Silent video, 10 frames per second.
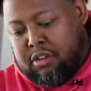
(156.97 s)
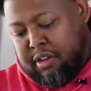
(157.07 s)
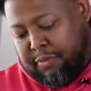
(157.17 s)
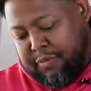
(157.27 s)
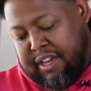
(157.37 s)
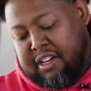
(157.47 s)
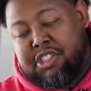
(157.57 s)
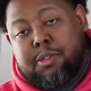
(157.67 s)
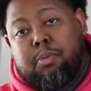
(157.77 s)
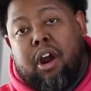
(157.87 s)
you can fit
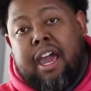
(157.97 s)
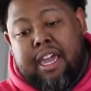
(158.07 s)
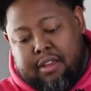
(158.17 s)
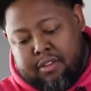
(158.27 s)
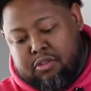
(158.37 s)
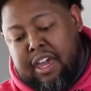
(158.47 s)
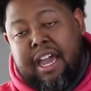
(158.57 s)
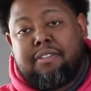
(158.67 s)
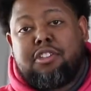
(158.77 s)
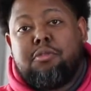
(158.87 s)
Sprite, you
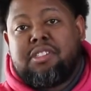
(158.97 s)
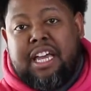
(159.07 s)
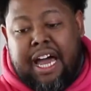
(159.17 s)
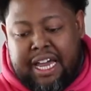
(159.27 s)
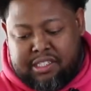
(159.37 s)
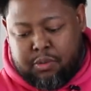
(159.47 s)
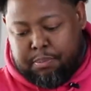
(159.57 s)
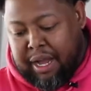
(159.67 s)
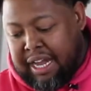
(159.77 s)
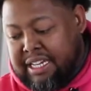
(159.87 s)
have two sides
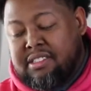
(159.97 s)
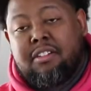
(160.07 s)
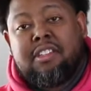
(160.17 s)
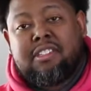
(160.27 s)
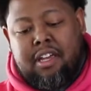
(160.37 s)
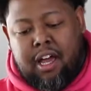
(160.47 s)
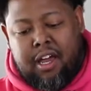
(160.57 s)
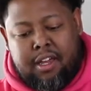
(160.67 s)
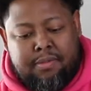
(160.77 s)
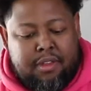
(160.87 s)
with pockets on the
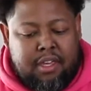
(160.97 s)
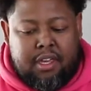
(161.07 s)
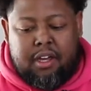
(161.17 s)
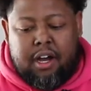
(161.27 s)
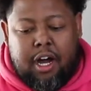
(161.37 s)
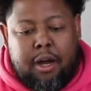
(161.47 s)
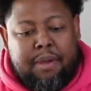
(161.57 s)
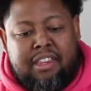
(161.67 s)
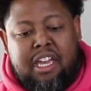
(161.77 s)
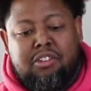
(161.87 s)
side. Um,
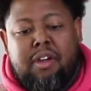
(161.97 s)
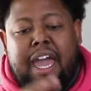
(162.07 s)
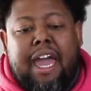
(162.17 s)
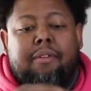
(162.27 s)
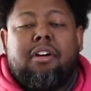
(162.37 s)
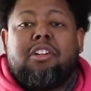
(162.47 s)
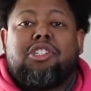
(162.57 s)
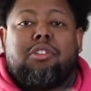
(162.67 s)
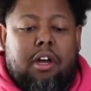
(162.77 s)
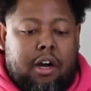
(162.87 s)
and then you have a,
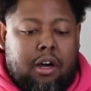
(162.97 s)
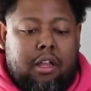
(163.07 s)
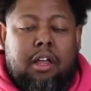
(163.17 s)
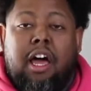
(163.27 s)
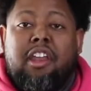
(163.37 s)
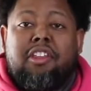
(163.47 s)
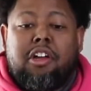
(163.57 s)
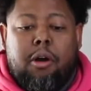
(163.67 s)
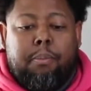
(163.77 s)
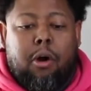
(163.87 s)
uh, another
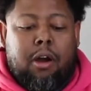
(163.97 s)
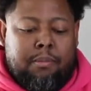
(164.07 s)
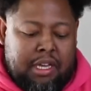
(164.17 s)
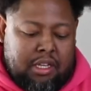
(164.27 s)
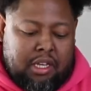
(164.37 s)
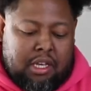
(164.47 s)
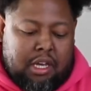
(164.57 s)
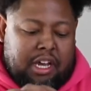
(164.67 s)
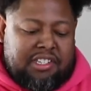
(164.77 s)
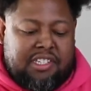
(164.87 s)
compartment,
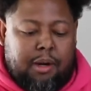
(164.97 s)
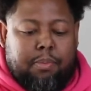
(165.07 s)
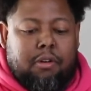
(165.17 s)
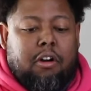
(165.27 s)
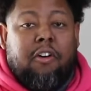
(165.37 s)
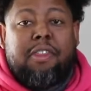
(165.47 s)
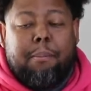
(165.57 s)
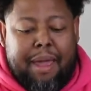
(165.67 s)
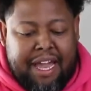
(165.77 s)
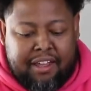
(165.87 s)
a zipper on the
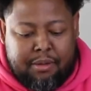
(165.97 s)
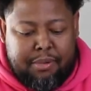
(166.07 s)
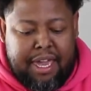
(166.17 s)
back of the